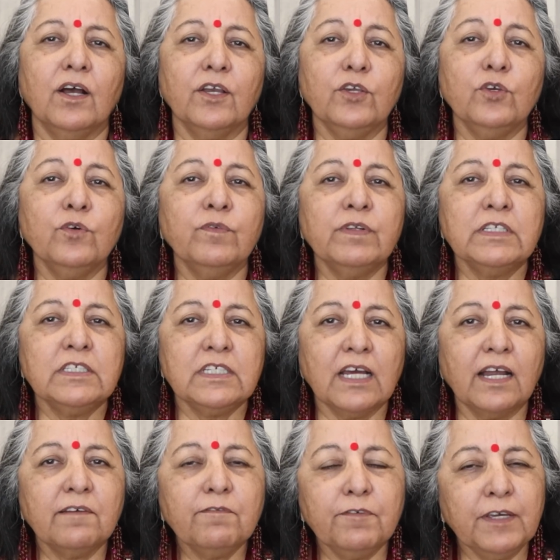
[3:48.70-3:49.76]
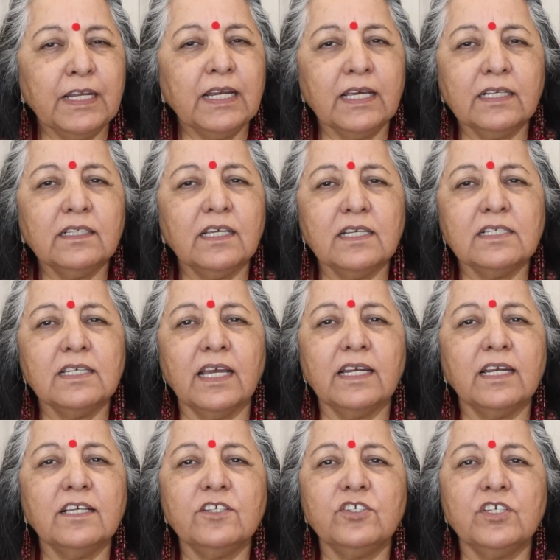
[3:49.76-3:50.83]
you will start feeling these
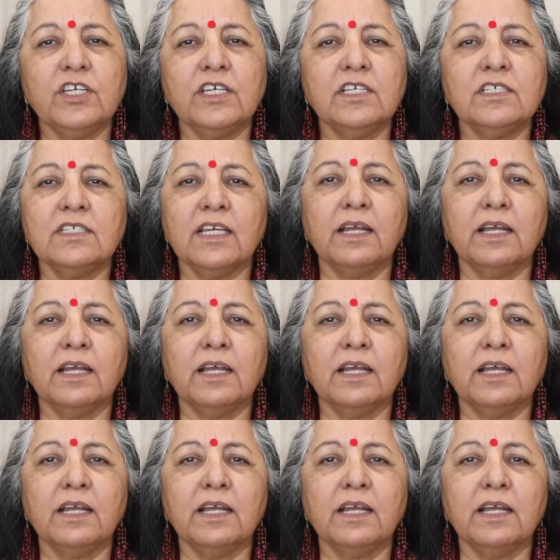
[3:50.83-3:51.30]
energies.